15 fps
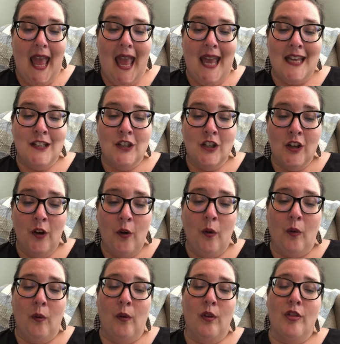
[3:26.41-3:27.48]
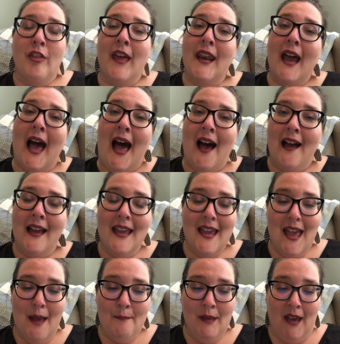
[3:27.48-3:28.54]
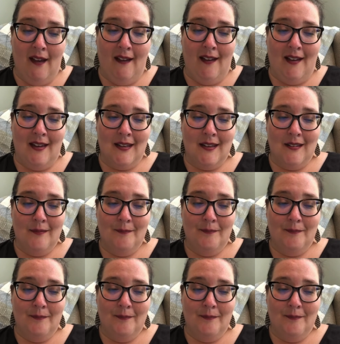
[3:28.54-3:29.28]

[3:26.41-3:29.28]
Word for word: and know that I am God.